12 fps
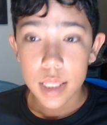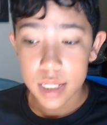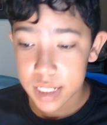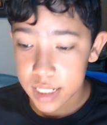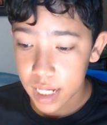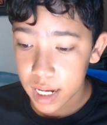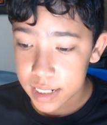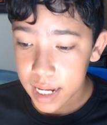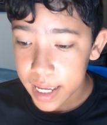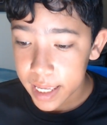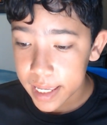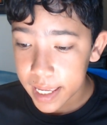
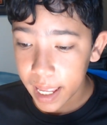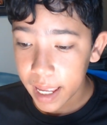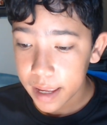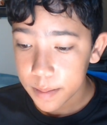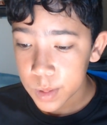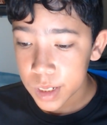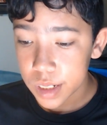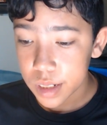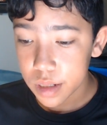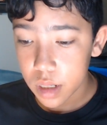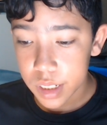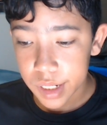Sunday games.
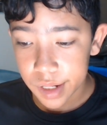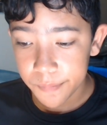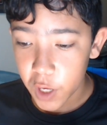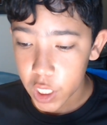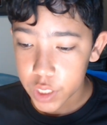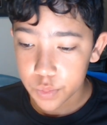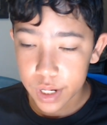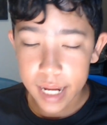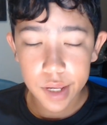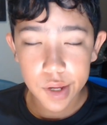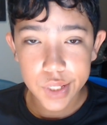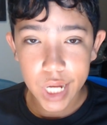First one
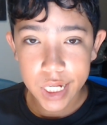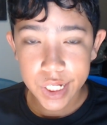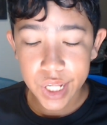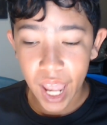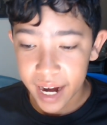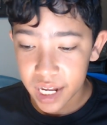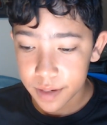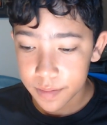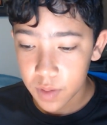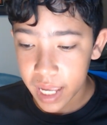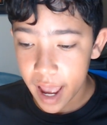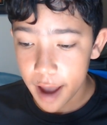at Utah Stadium,
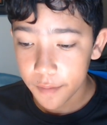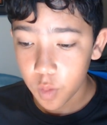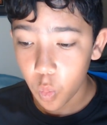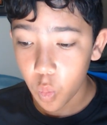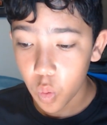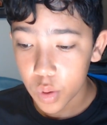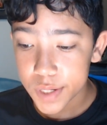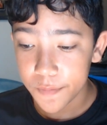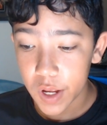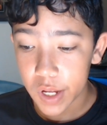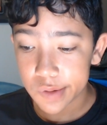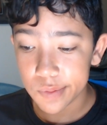we have Hawks
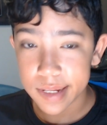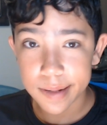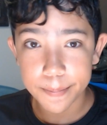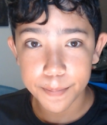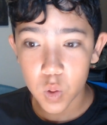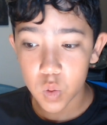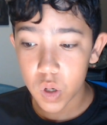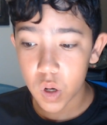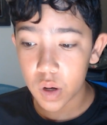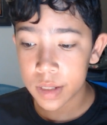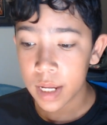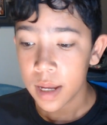versus Western
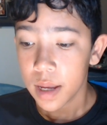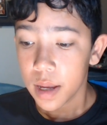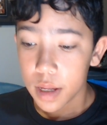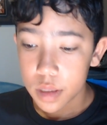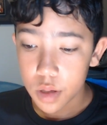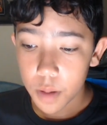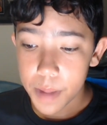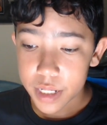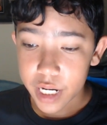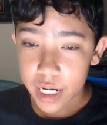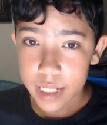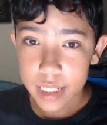Bulldogs. Not
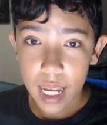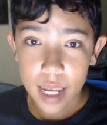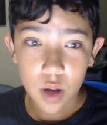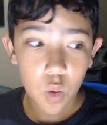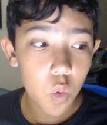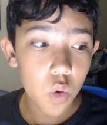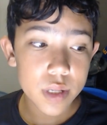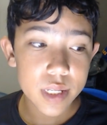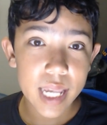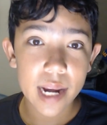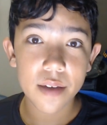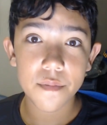much I can say. Hawks
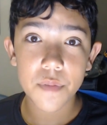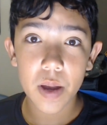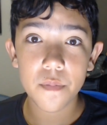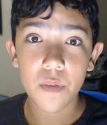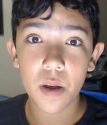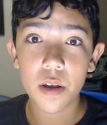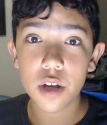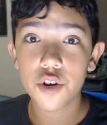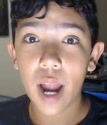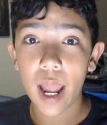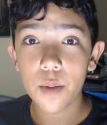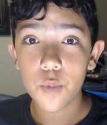getting a very, very
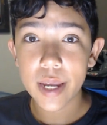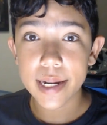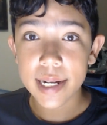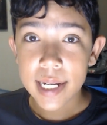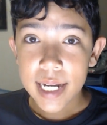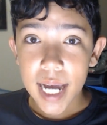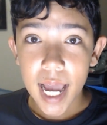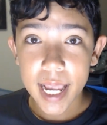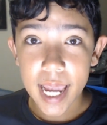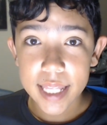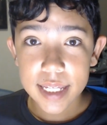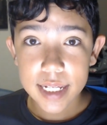great win
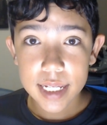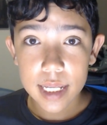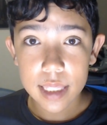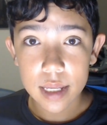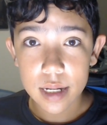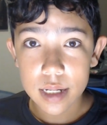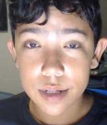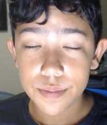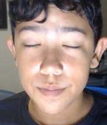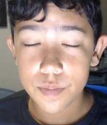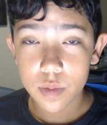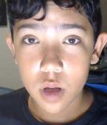against the
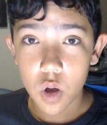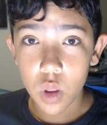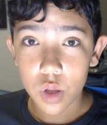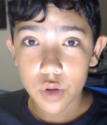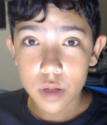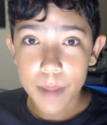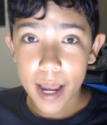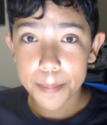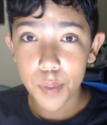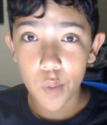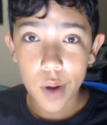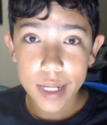Collingwood
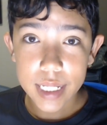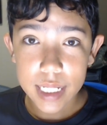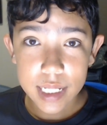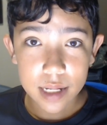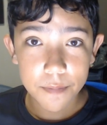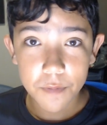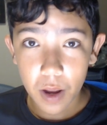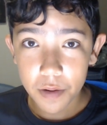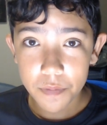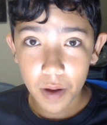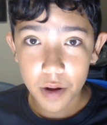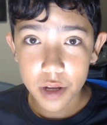Magpies. Very,
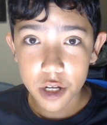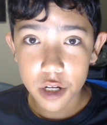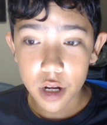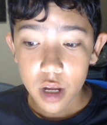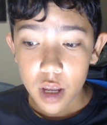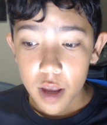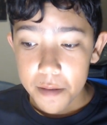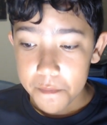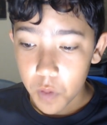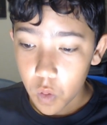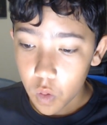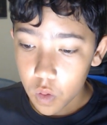very good
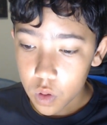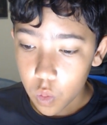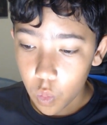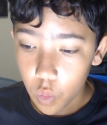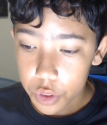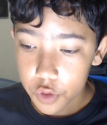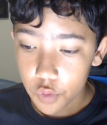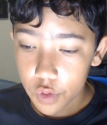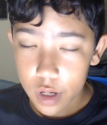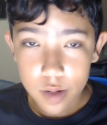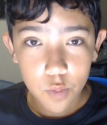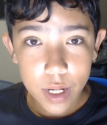for
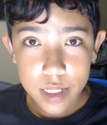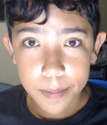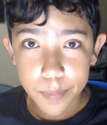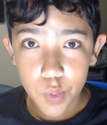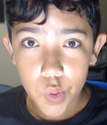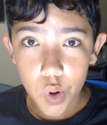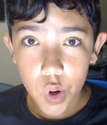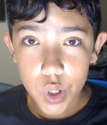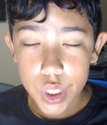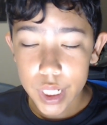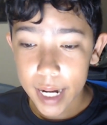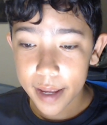Hawthorne. Western
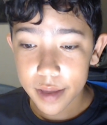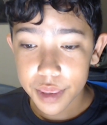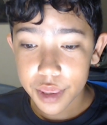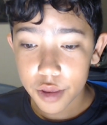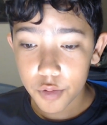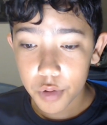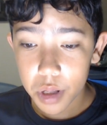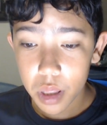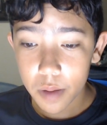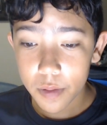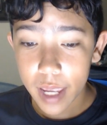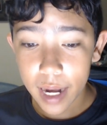Bulldogs getting a
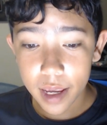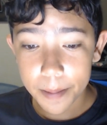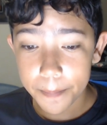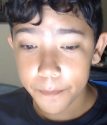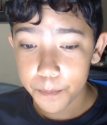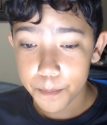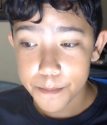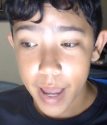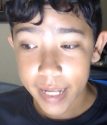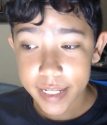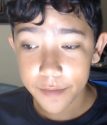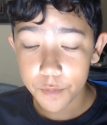
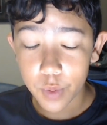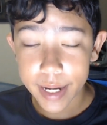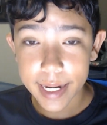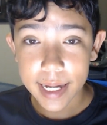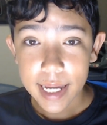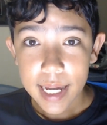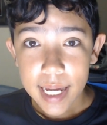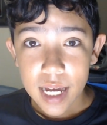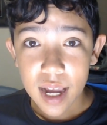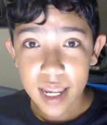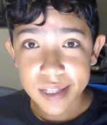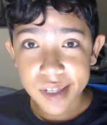massive win
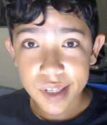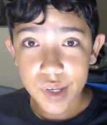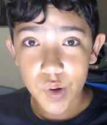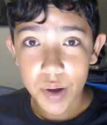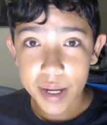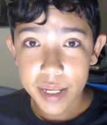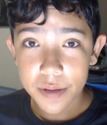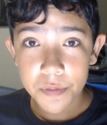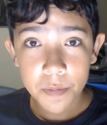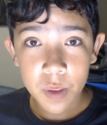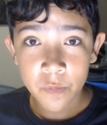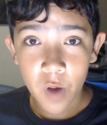against the Tigers.
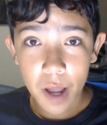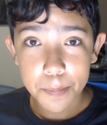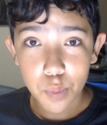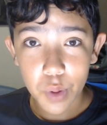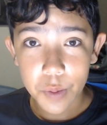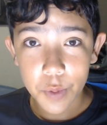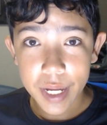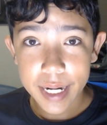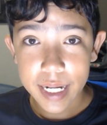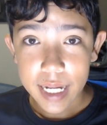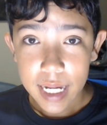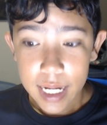55-point win.